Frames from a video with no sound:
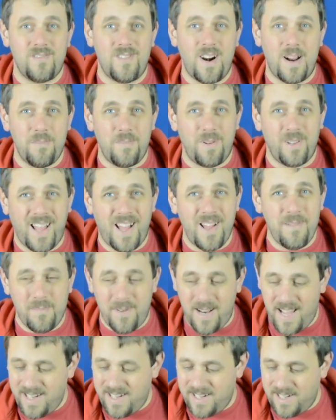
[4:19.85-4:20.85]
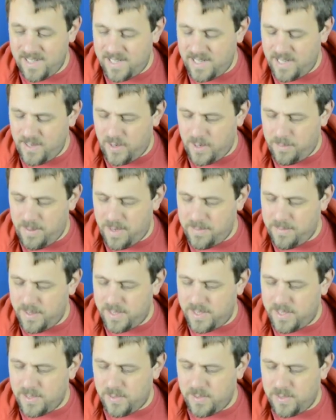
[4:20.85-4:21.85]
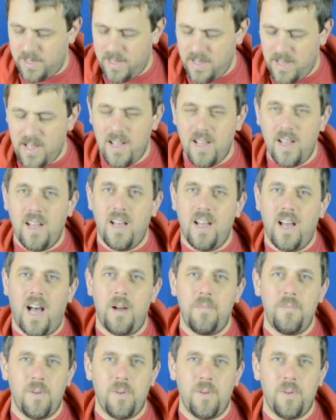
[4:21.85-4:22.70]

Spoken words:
ramble endlessly on about my sword. I'm